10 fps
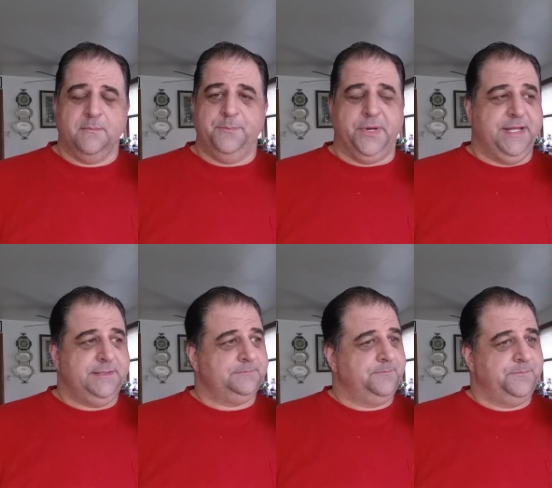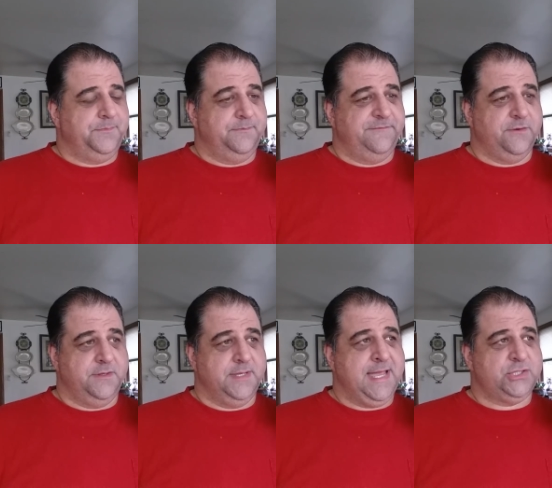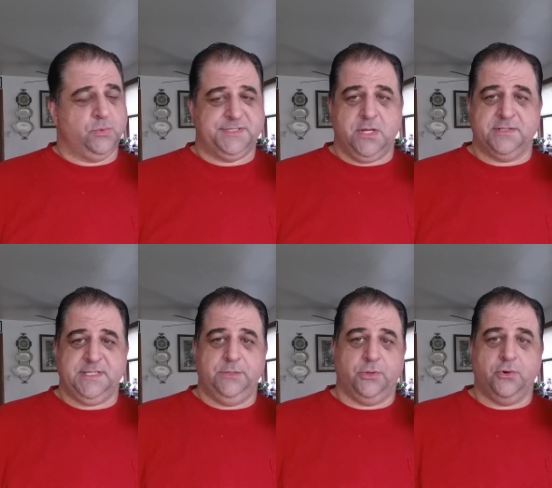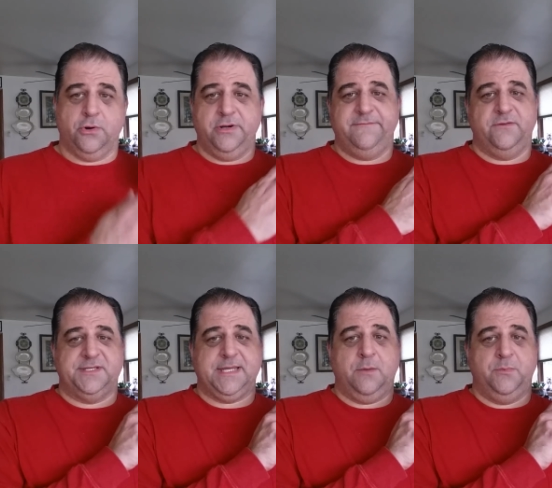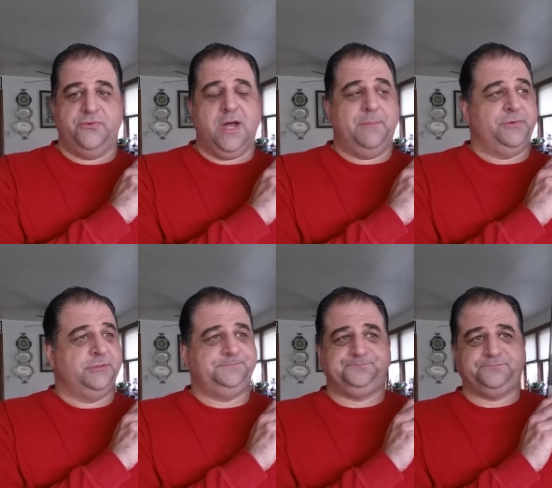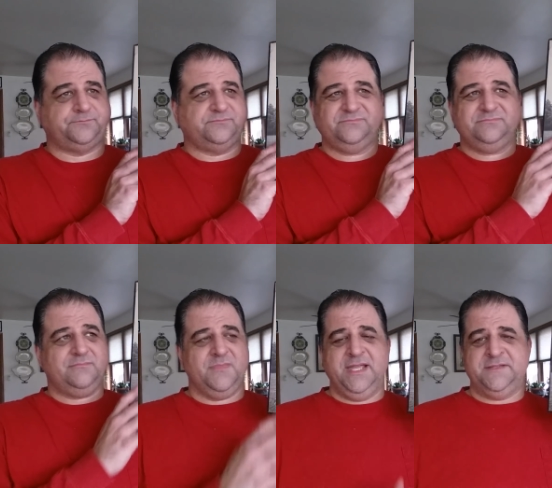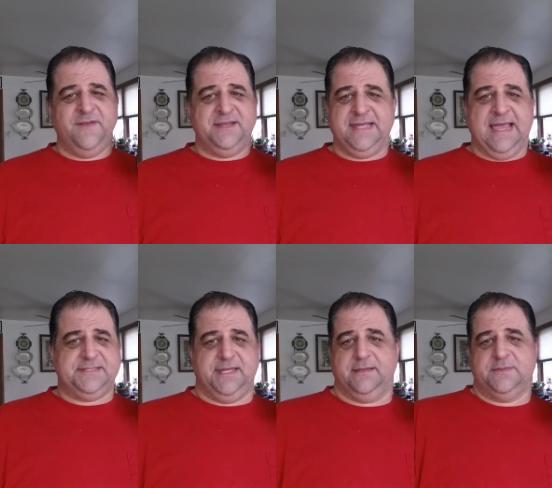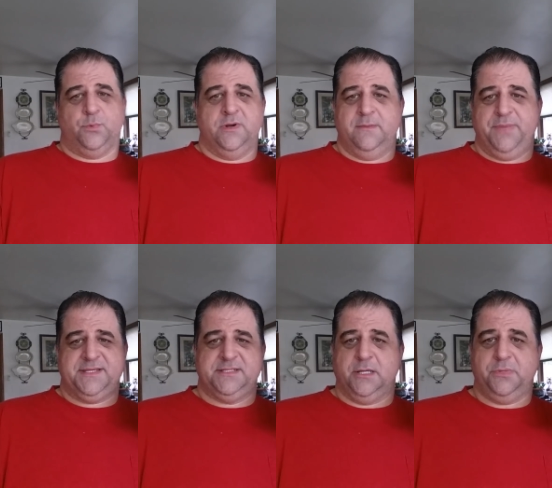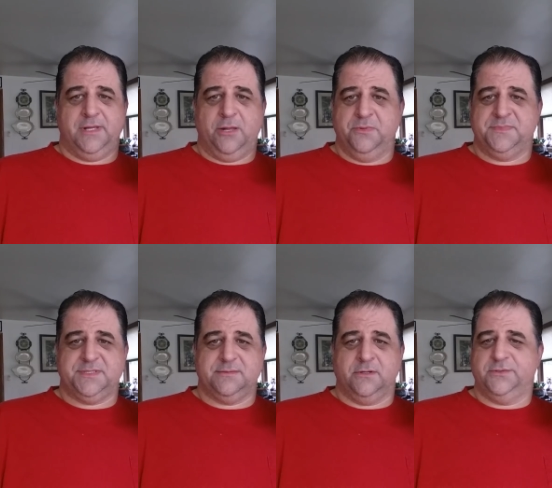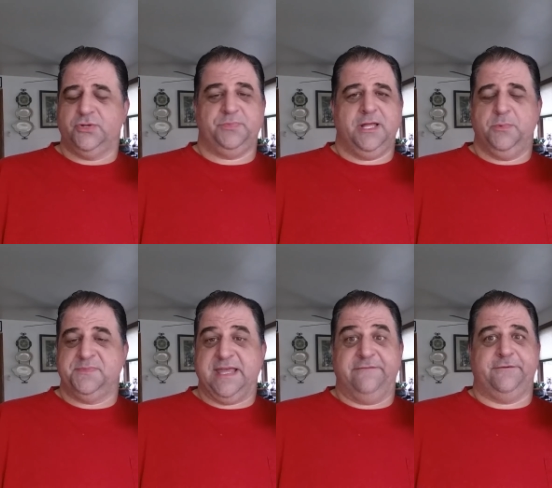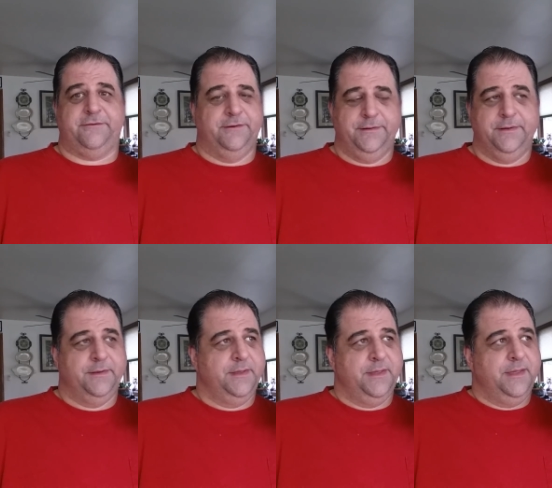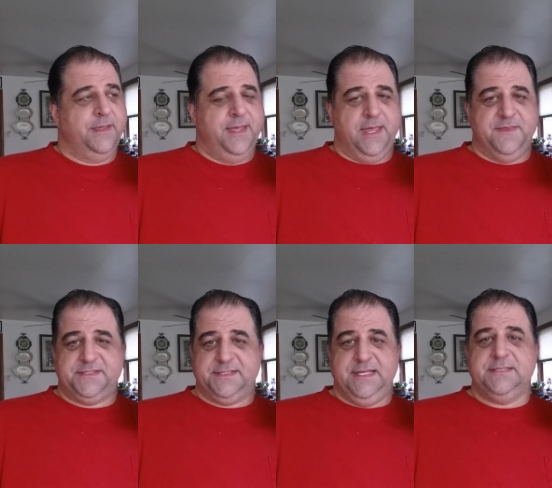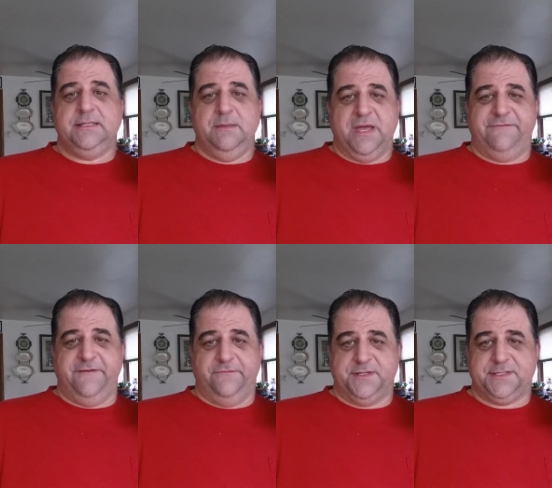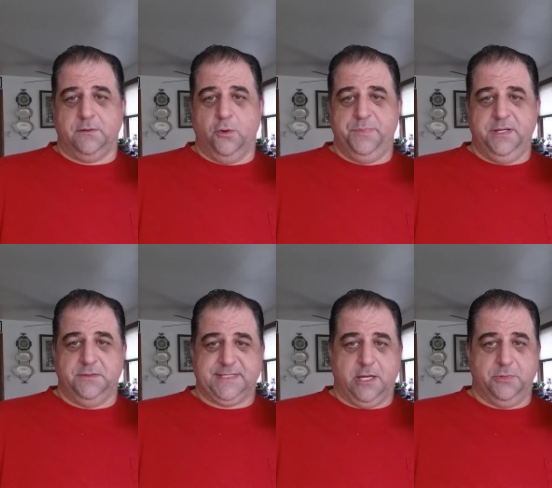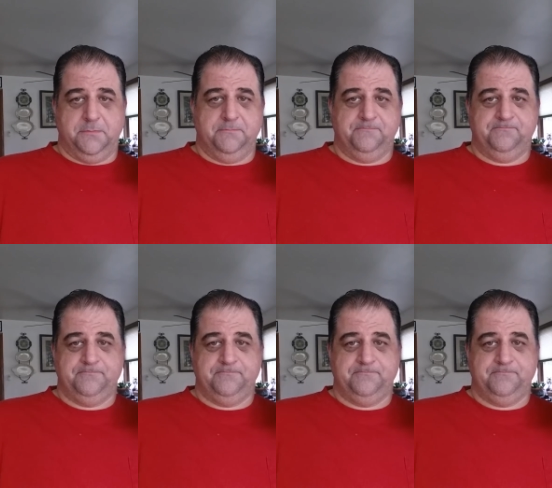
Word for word: But for the actual songs that he recorded for this album proper, it's fantastic. It's one of the best double albums or triple albums ever. And this is easily my favorite solo Beatles album.